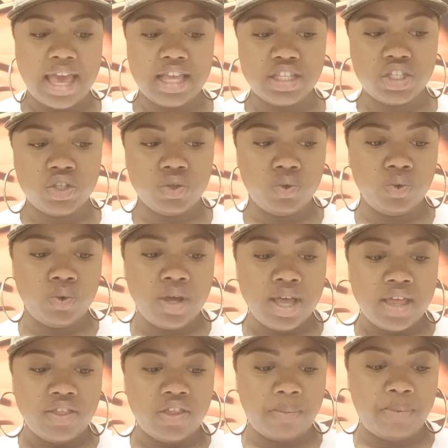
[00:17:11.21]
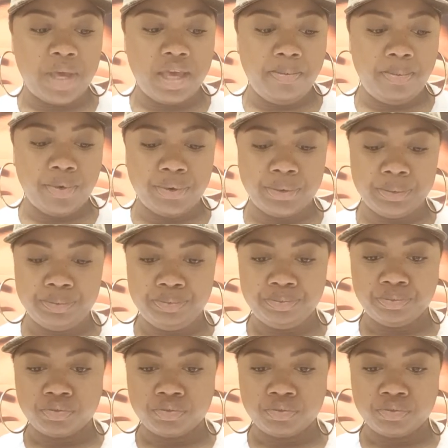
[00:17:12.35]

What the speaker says: And to the people